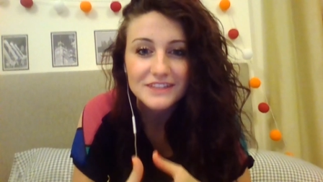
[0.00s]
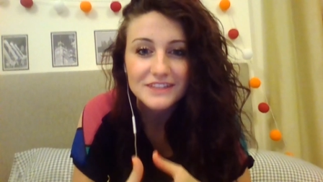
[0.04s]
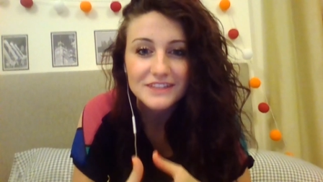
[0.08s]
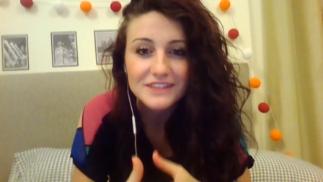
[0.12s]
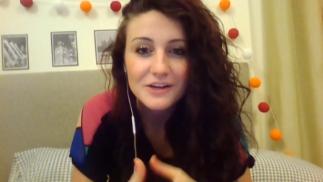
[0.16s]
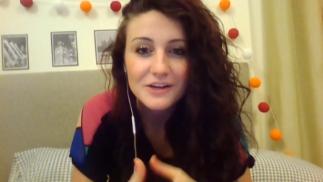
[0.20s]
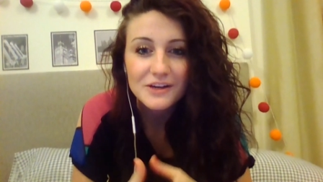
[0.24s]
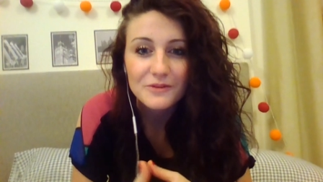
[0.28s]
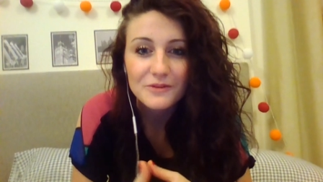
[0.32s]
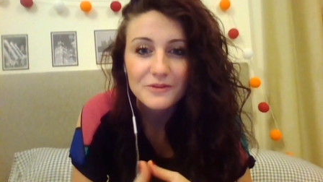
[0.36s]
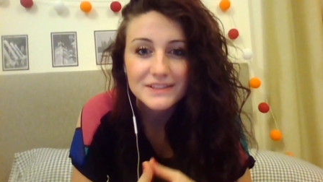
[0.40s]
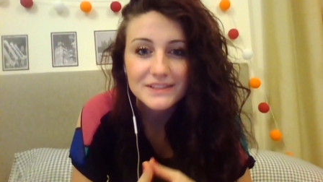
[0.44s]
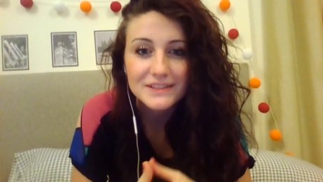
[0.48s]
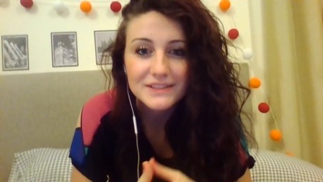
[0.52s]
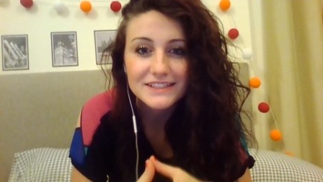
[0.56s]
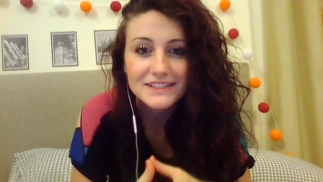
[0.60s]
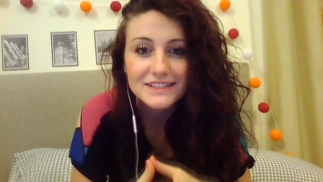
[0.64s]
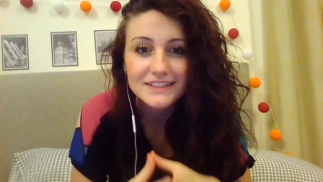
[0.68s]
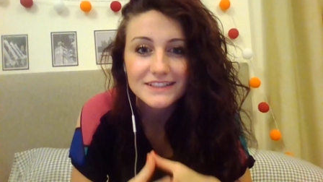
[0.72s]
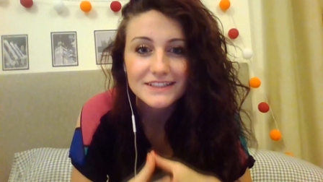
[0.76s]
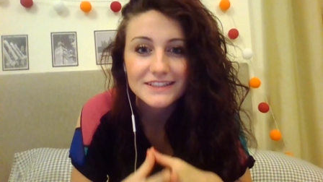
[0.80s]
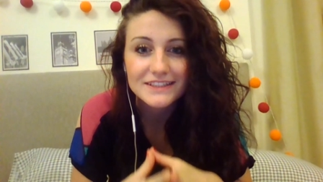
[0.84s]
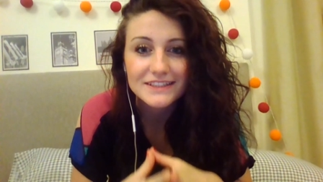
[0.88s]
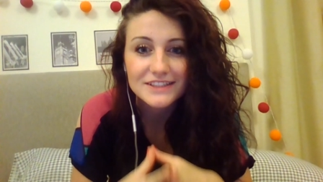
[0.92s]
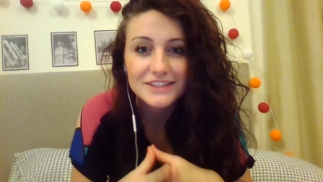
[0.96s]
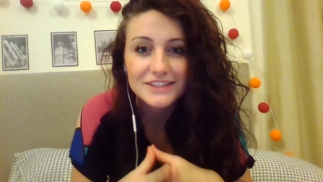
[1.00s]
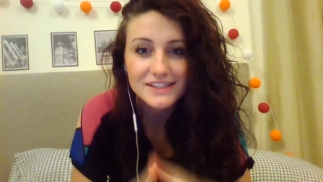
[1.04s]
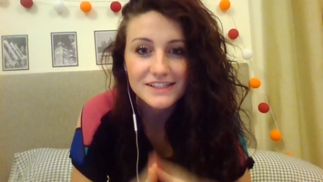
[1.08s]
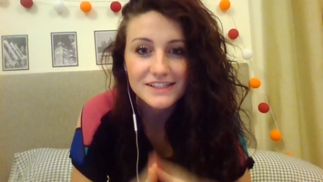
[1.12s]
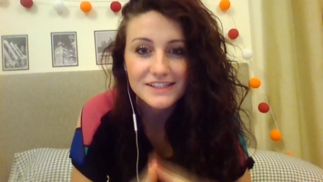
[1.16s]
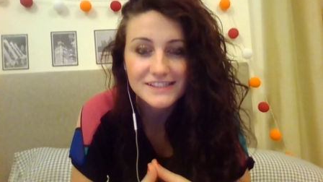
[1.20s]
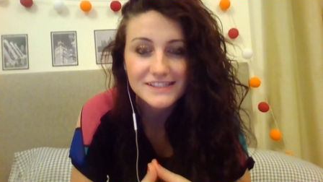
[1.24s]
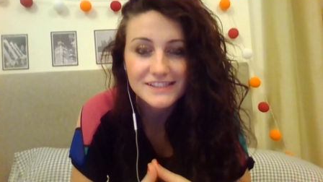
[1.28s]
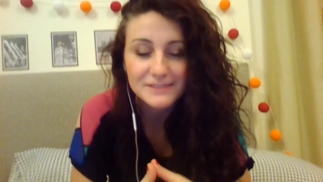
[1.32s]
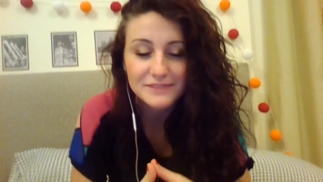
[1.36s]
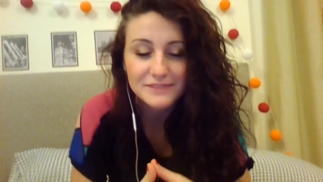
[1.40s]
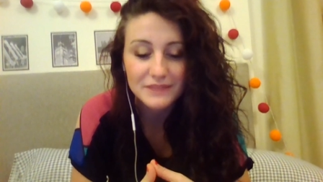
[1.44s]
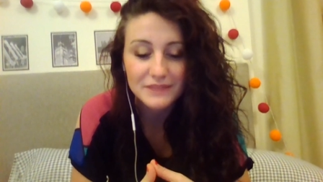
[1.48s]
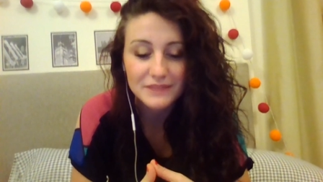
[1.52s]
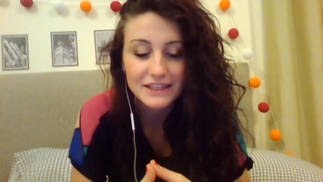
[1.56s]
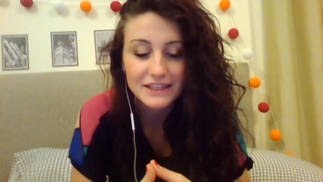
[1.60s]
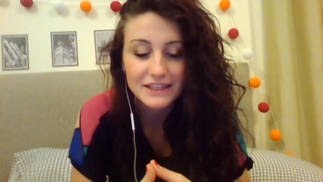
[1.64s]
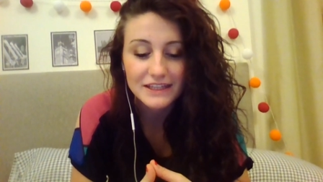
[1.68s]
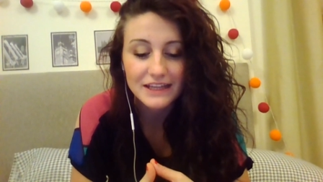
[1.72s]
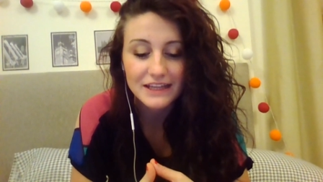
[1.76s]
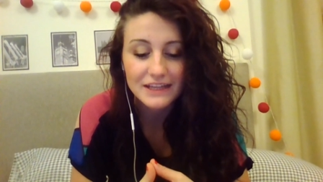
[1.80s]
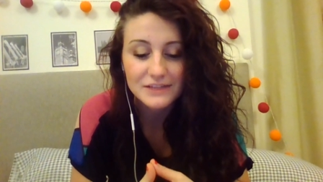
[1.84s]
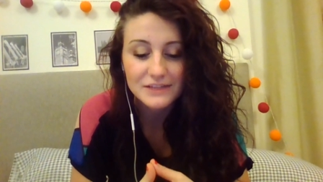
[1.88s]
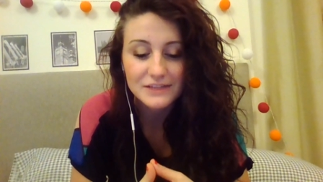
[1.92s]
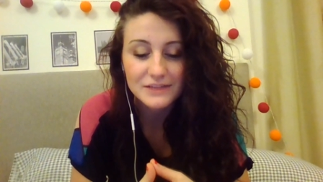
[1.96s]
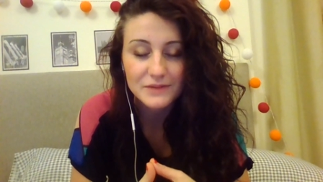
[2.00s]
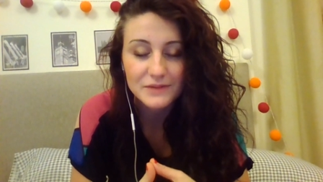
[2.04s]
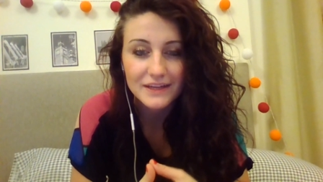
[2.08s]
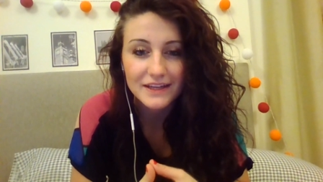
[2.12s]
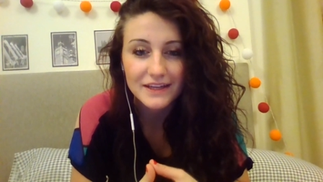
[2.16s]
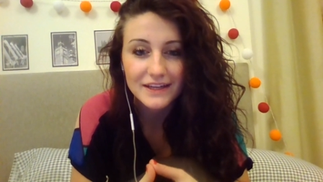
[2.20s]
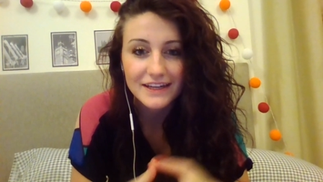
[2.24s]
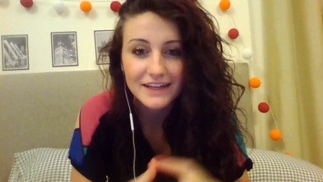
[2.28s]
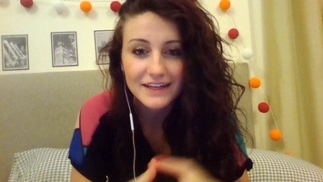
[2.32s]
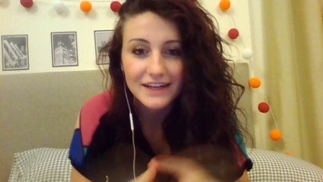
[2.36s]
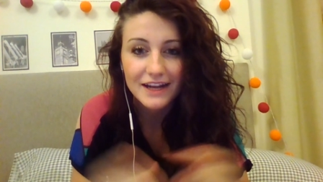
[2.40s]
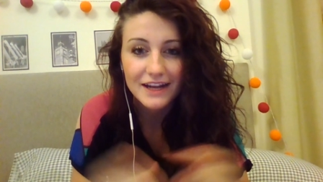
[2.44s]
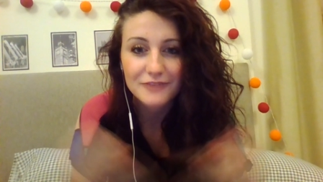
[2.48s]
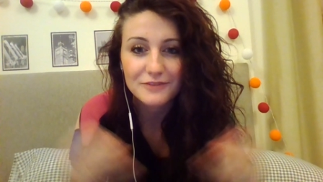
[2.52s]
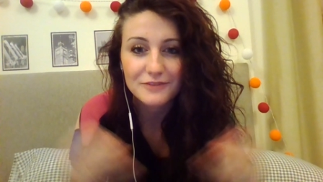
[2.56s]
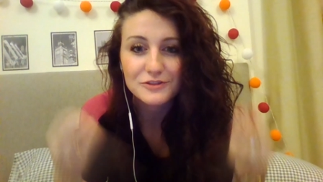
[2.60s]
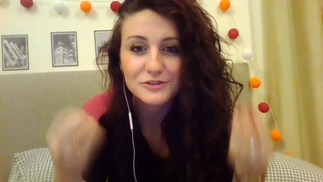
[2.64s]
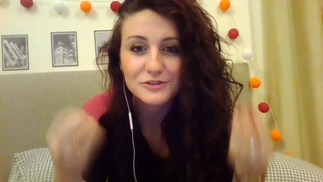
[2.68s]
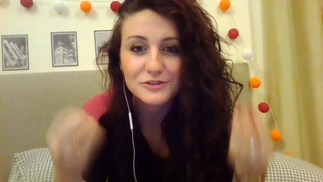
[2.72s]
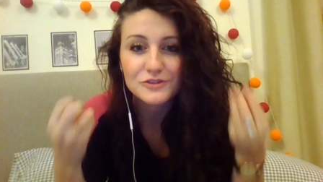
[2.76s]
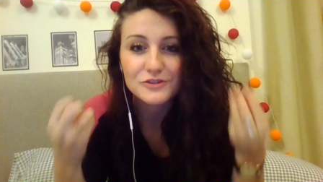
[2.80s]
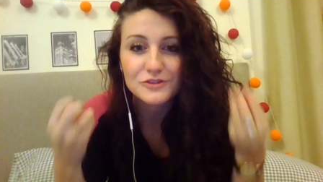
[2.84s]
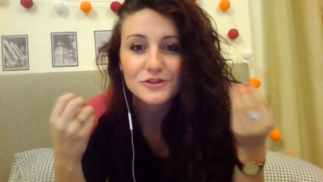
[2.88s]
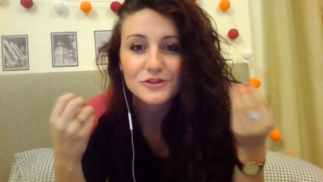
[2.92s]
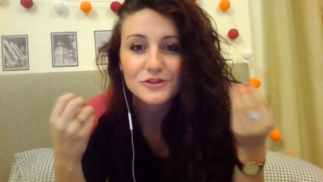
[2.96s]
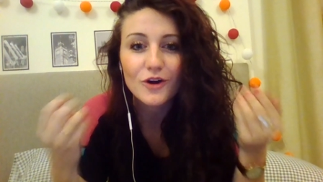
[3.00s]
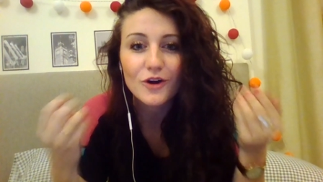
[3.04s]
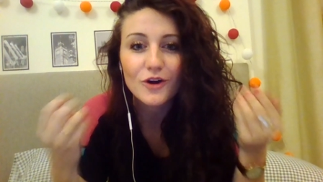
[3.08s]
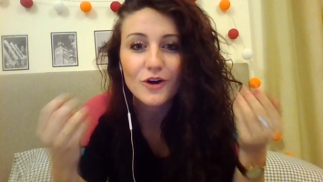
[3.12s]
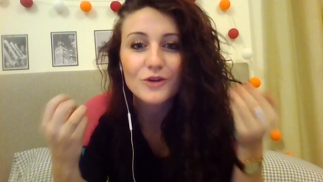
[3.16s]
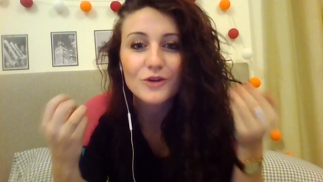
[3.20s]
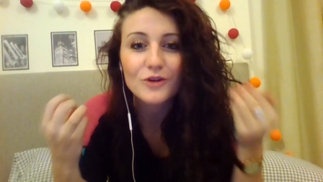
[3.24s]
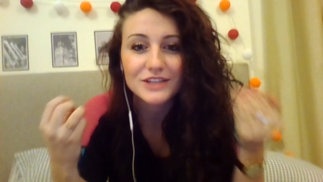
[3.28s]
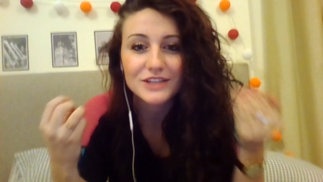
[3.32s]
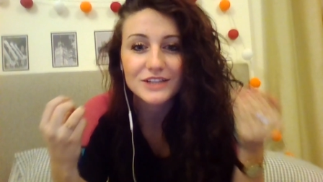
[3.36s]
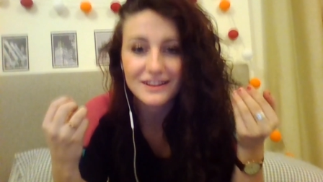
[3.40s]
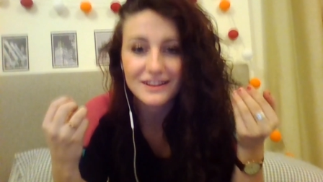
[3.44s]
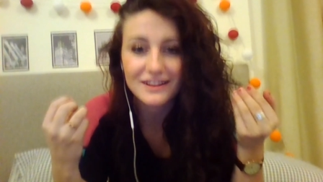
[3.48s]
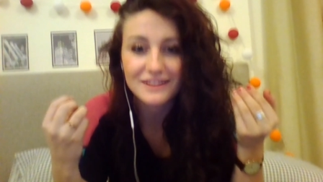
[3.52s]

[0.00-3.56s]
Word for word: went to Justin Timberlake last weekend, and I was so jealous.